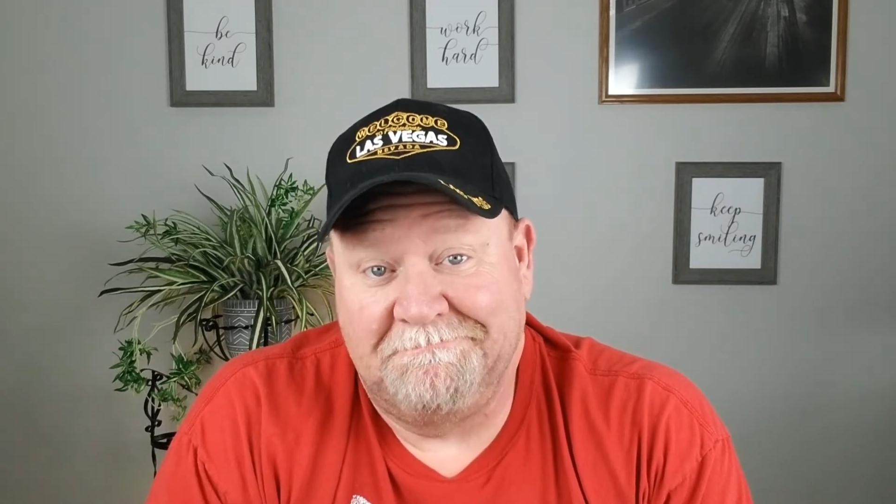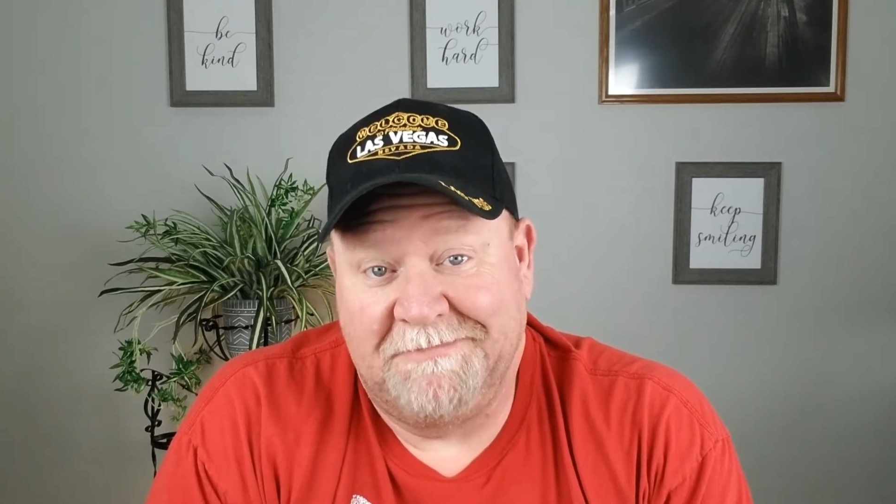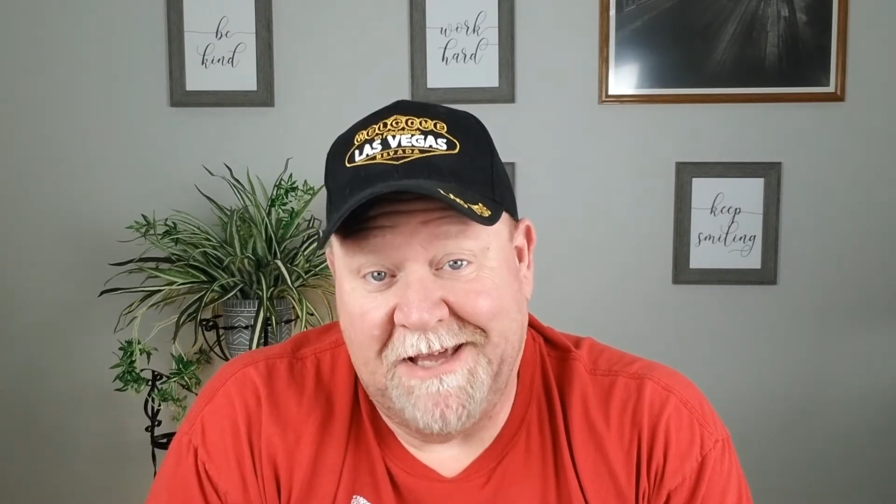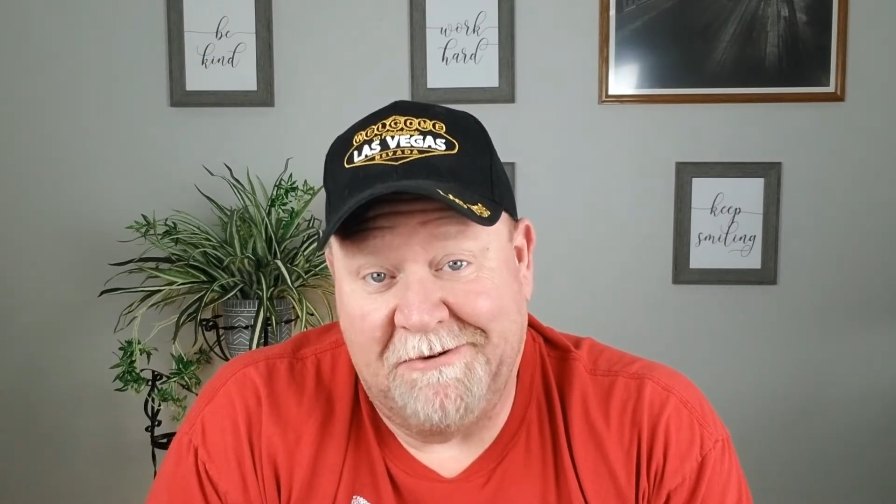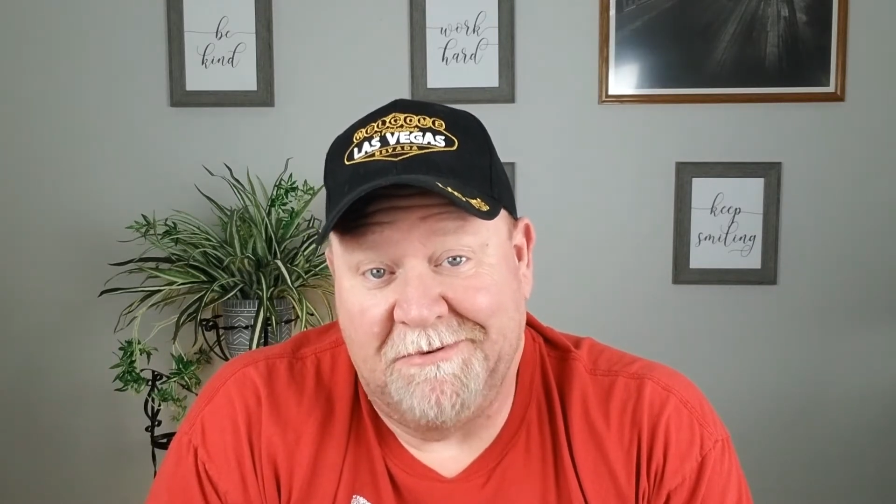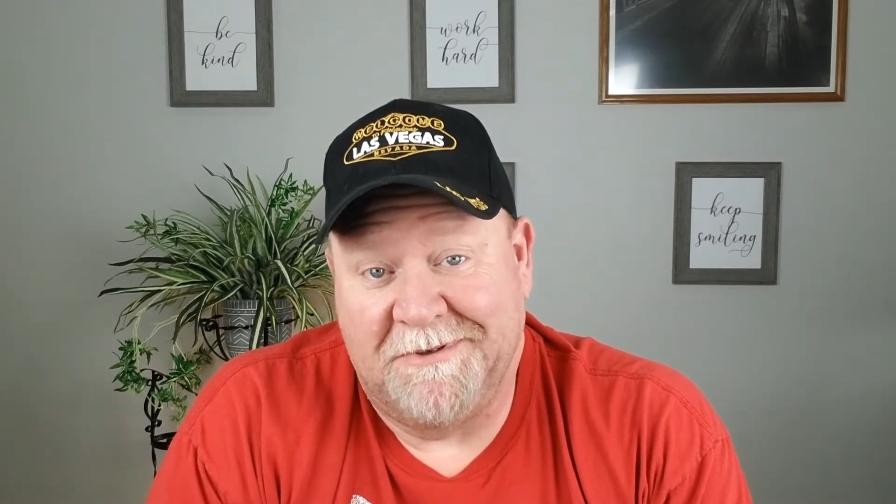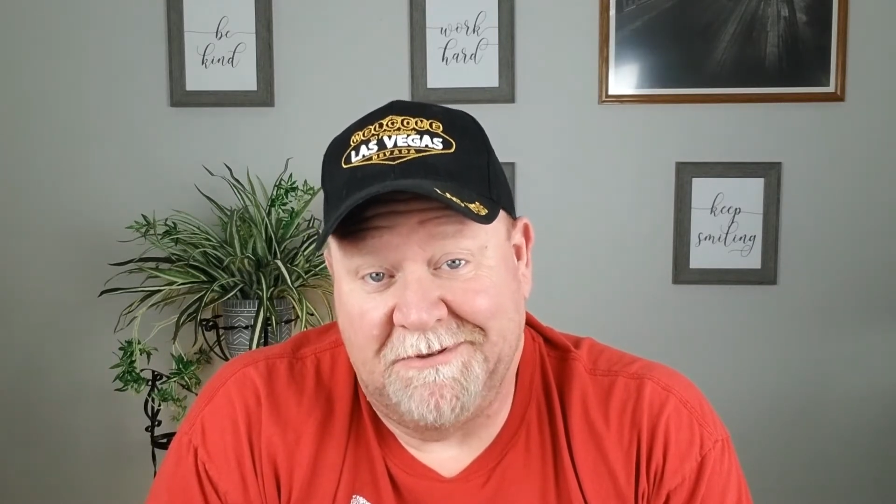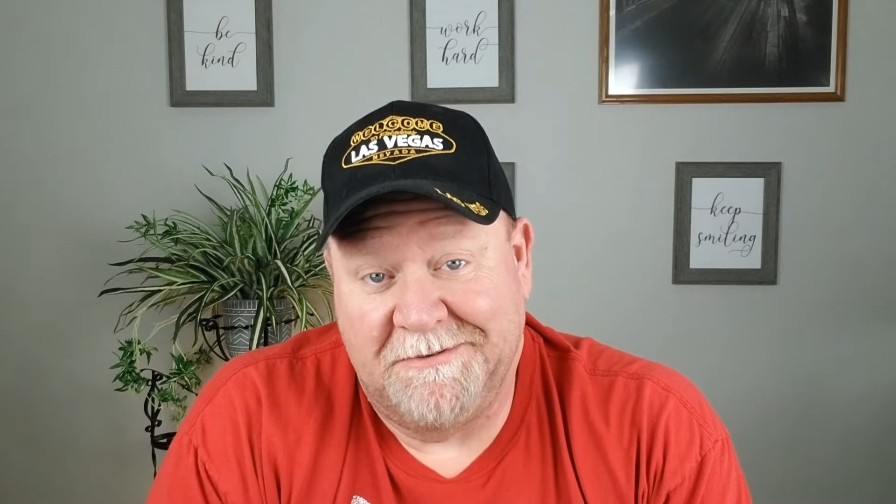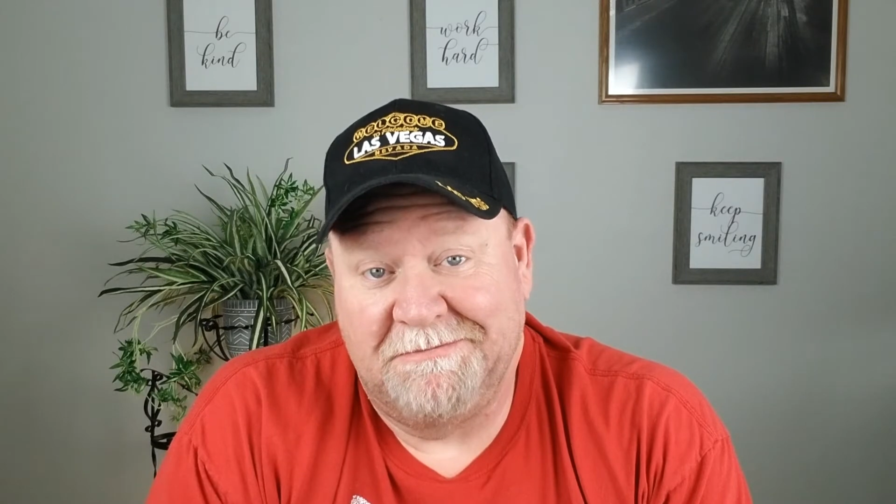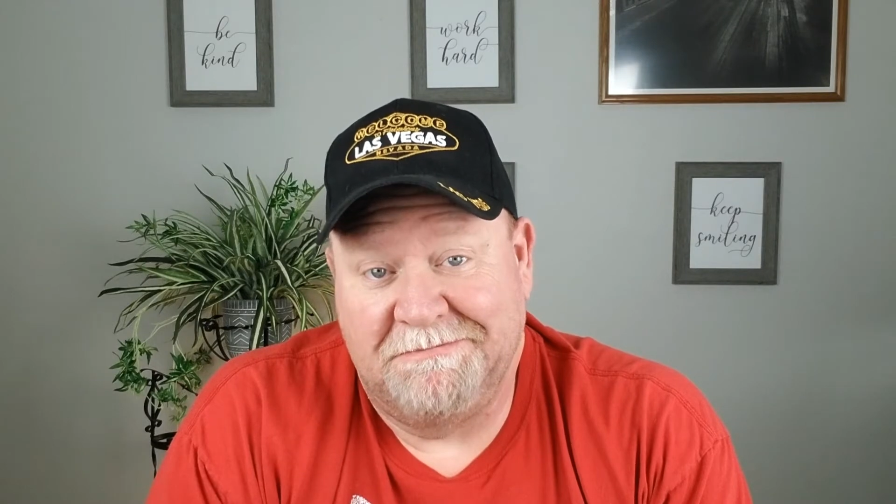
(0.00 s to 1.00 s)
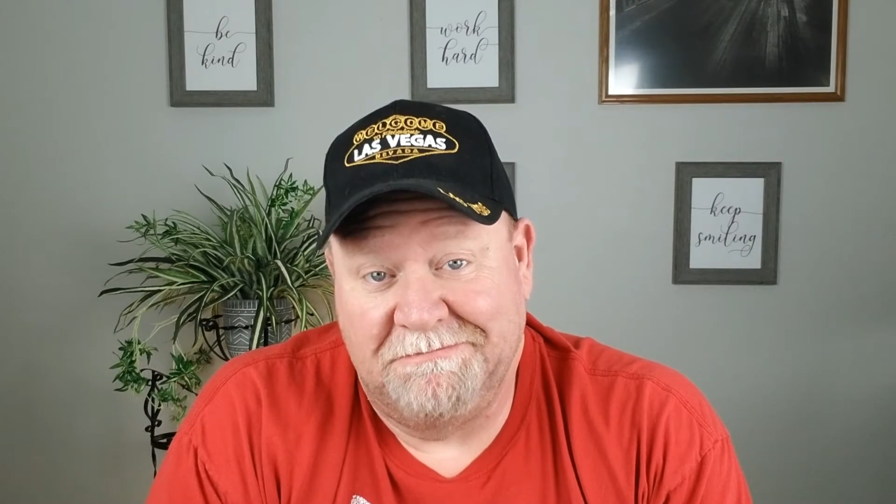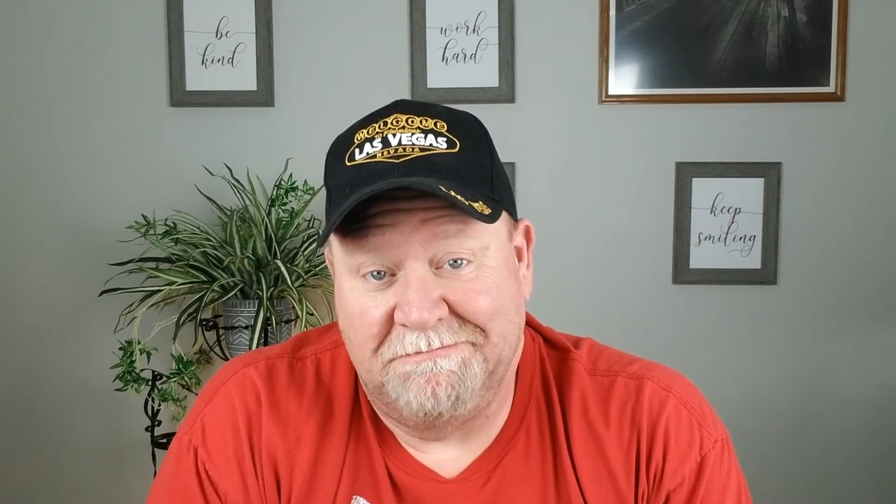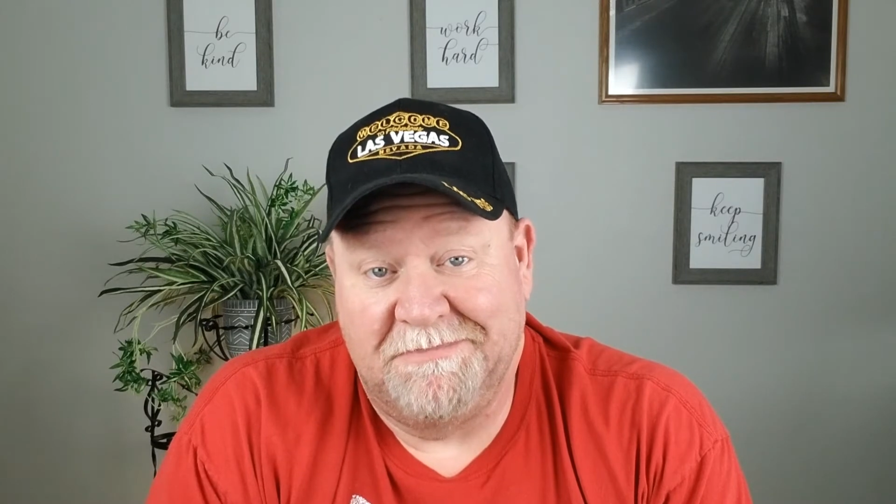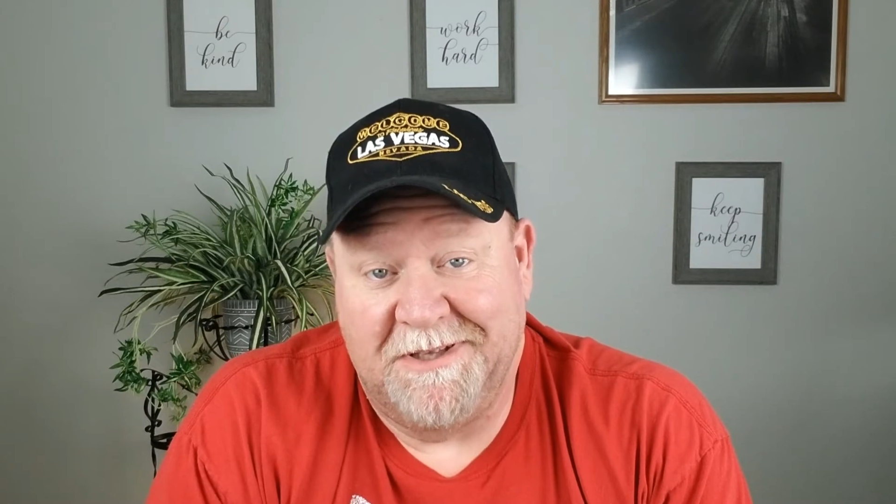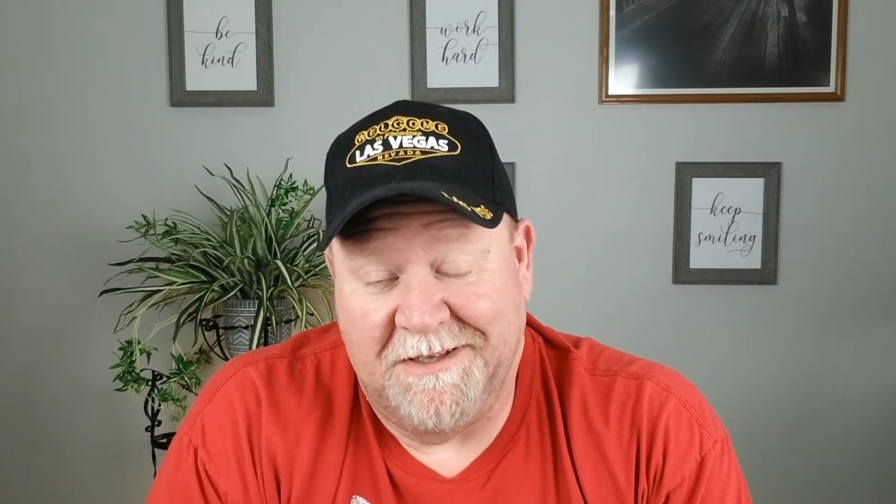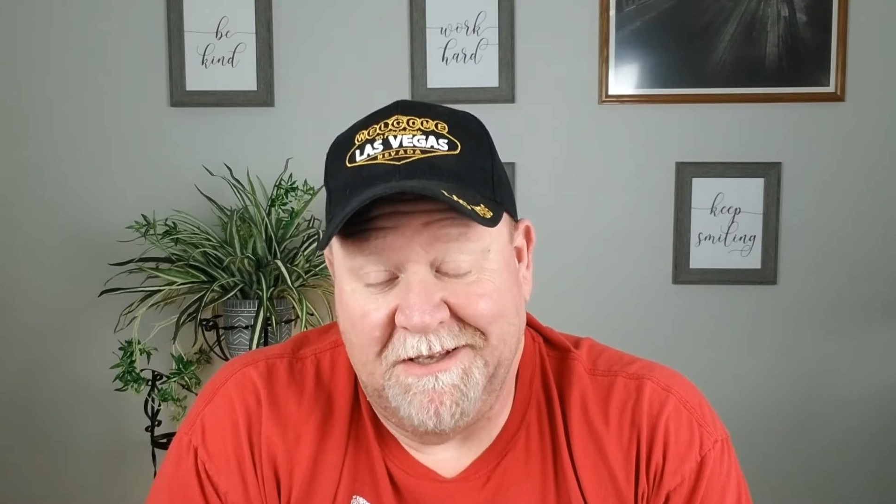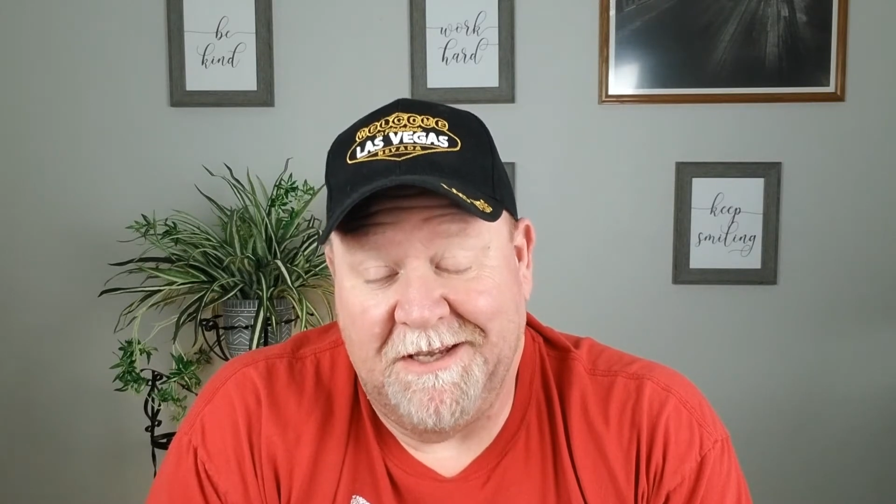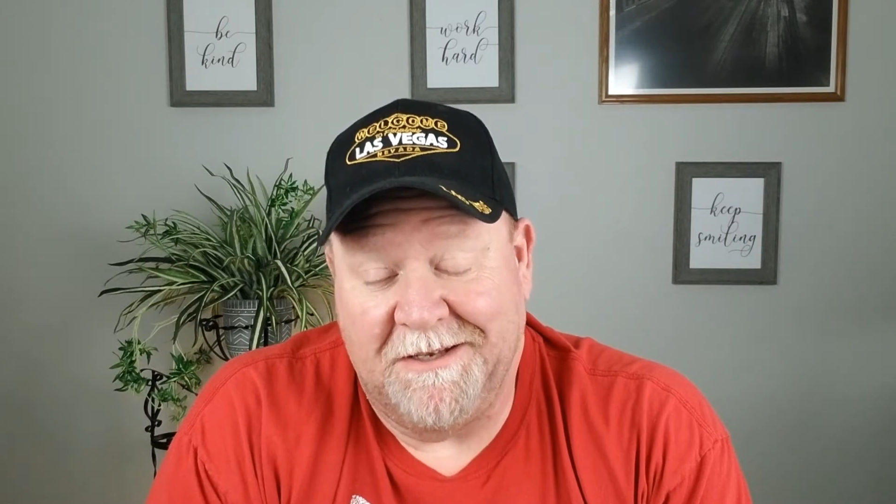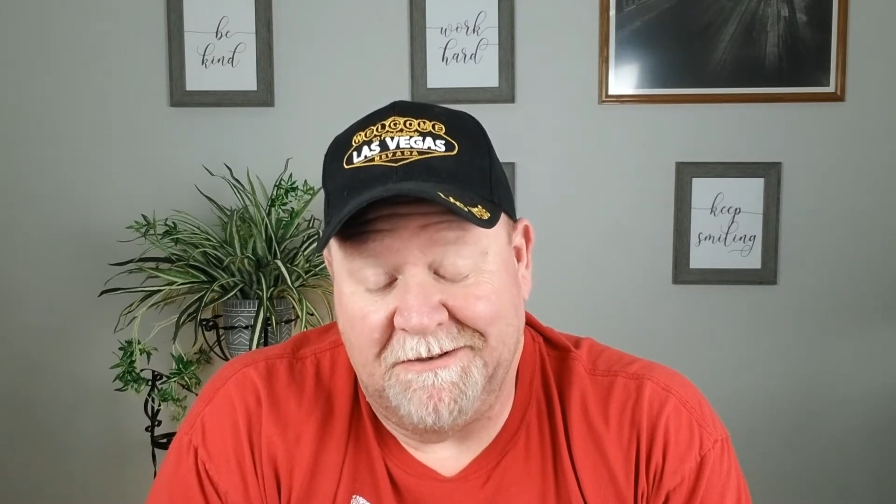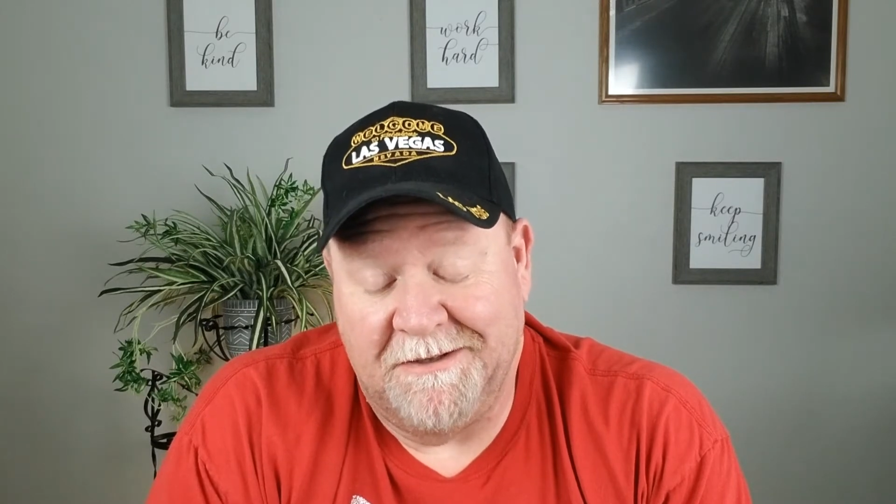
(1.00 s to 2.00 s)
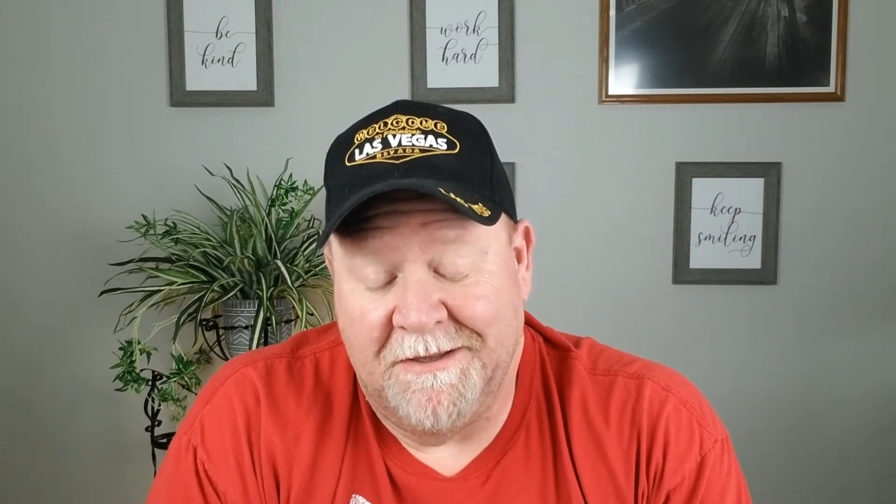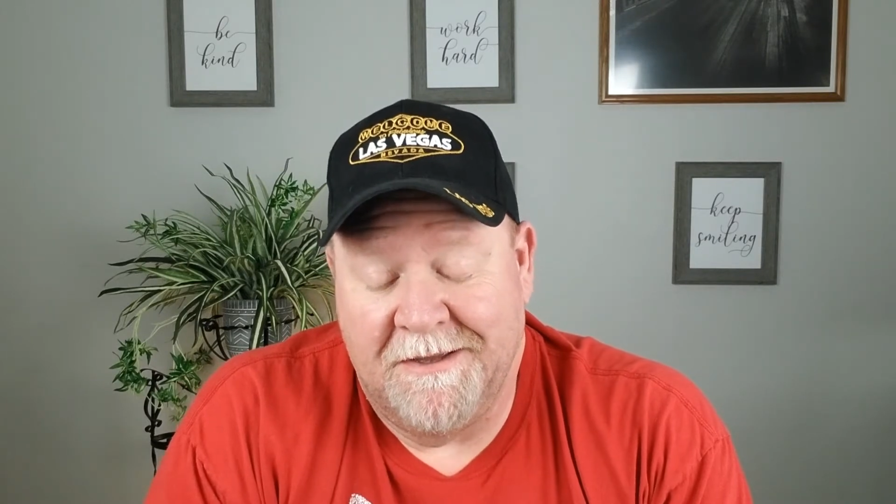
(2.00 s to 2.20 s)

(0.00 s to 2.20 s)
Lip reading: That was it.